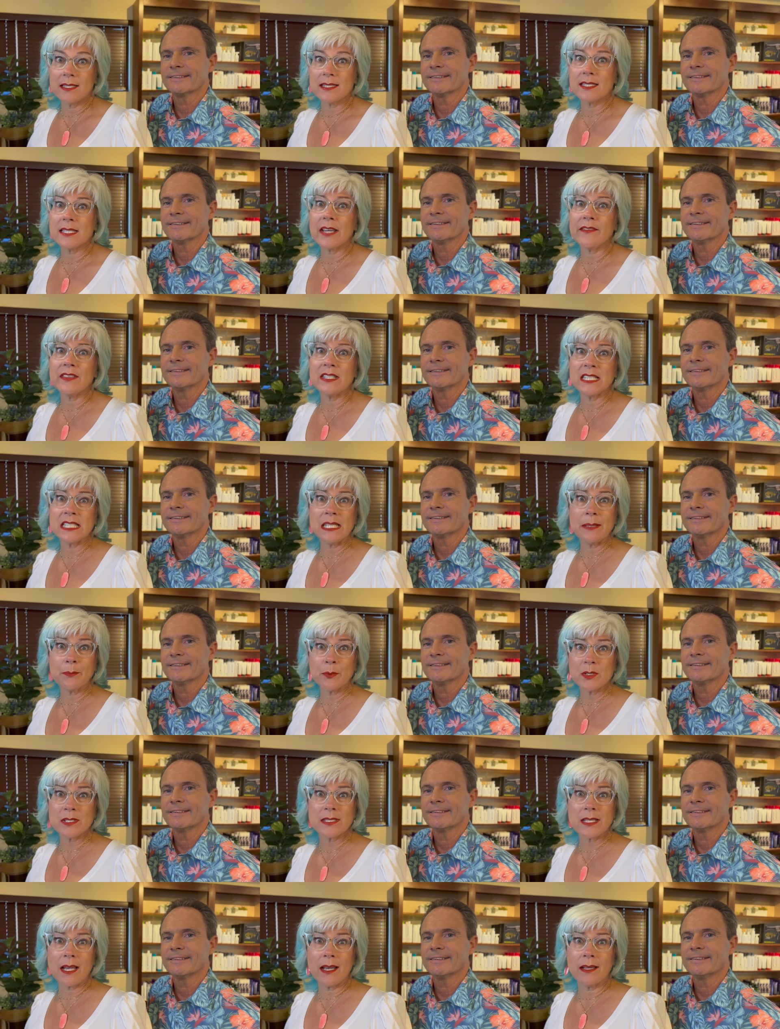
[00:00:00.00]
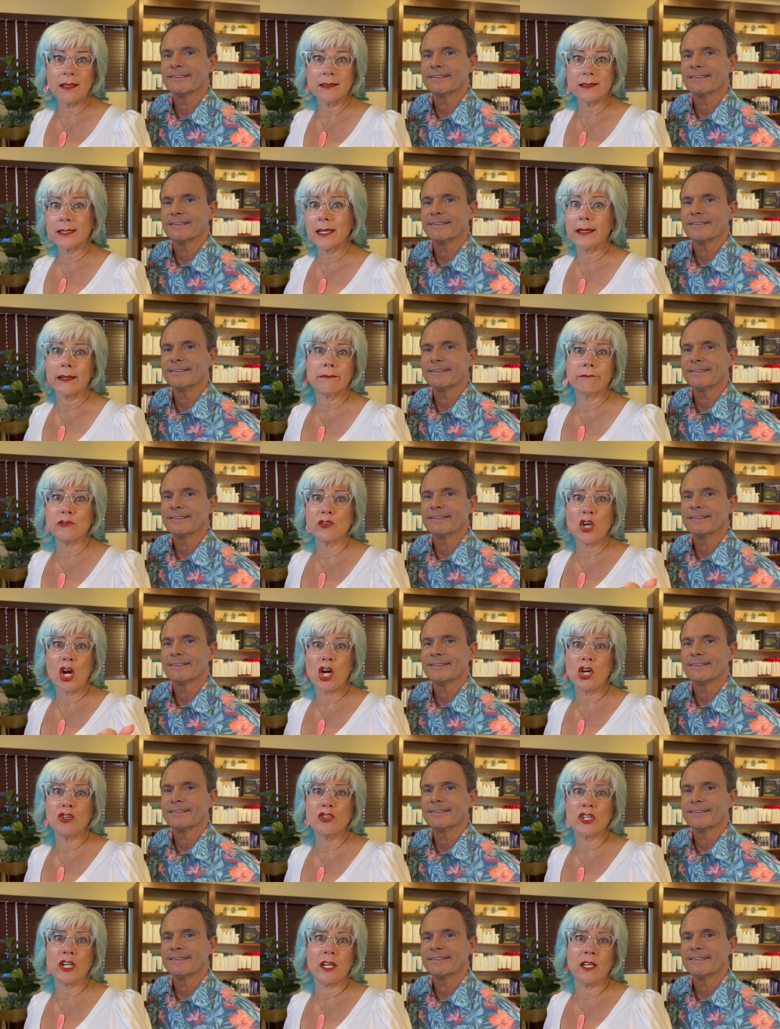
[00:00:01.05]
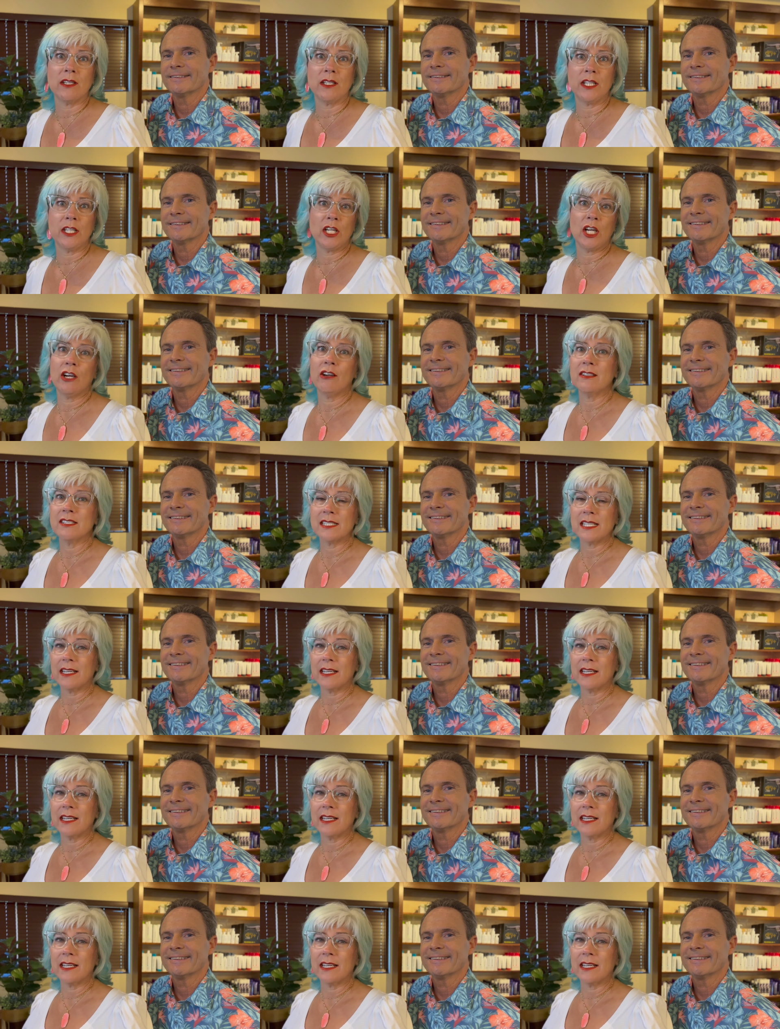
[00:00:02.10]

Speaker 1: 17%. It's like, charge it, you know? It's